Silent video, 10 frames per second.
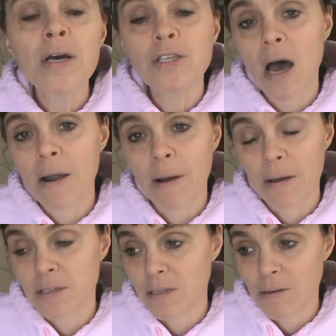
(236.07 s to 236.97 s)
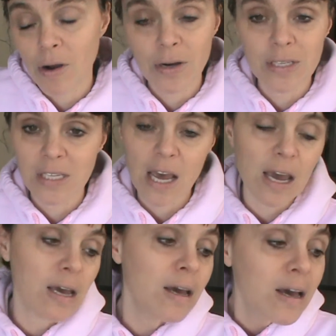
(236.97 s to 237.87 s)
So I don't, it's hard to
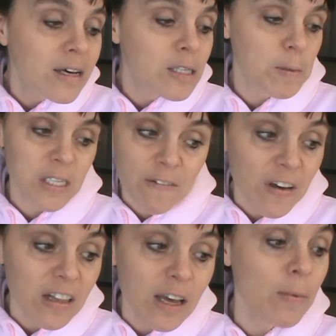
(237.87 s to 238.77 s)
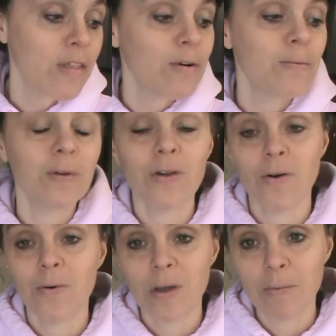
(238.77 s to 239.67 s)
say specifically whether, you
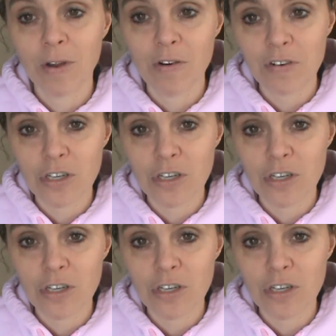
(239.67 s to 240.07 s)
know, can we know for